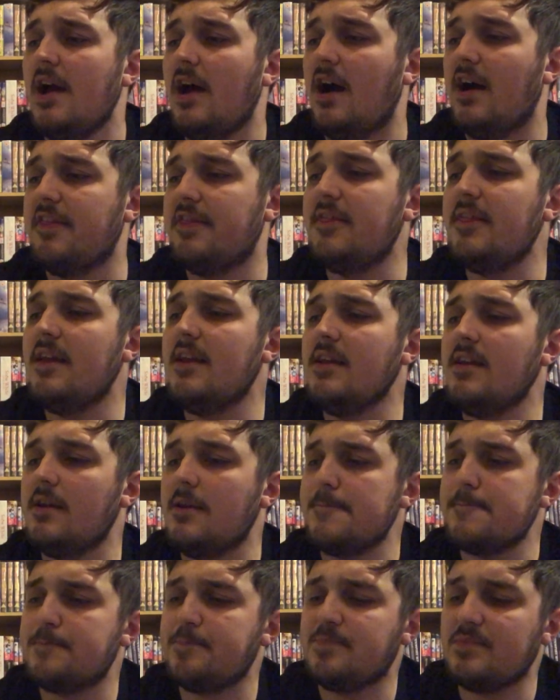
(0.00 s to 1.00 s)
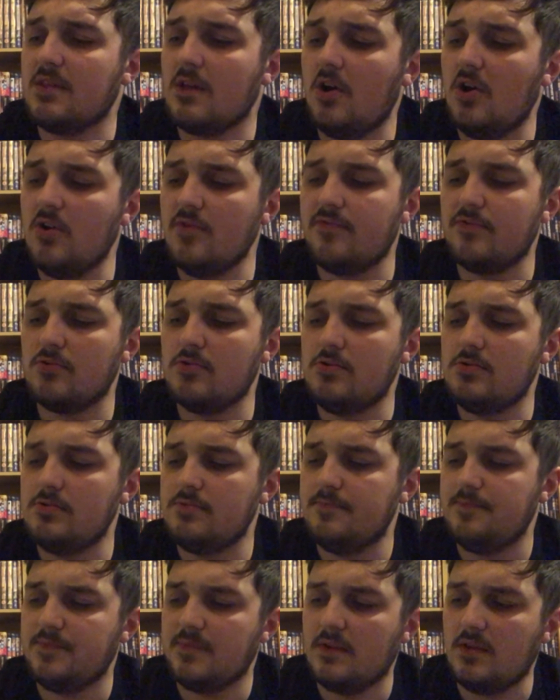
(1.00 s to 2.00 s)
I think overall,
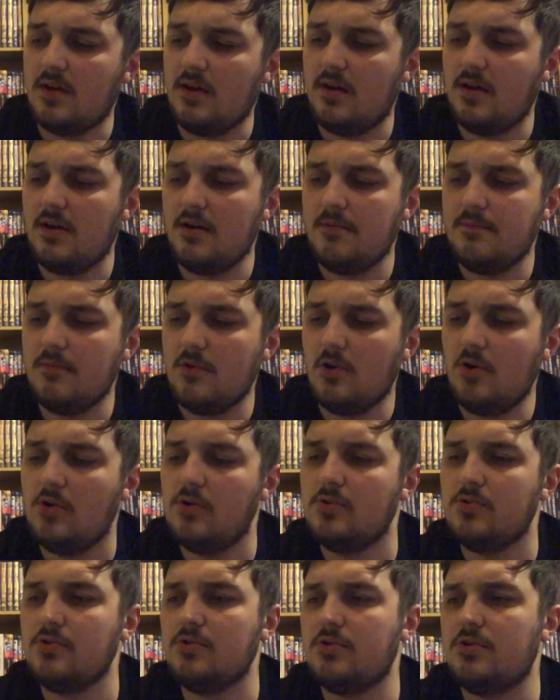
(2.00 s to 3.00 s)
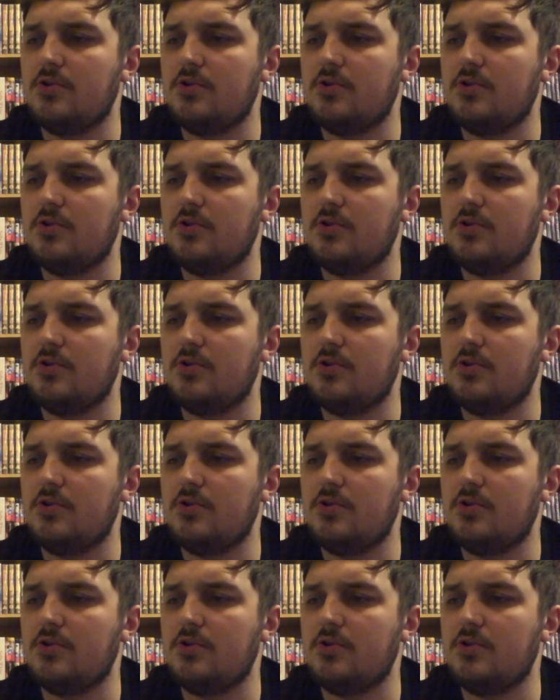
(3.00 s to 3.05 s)
on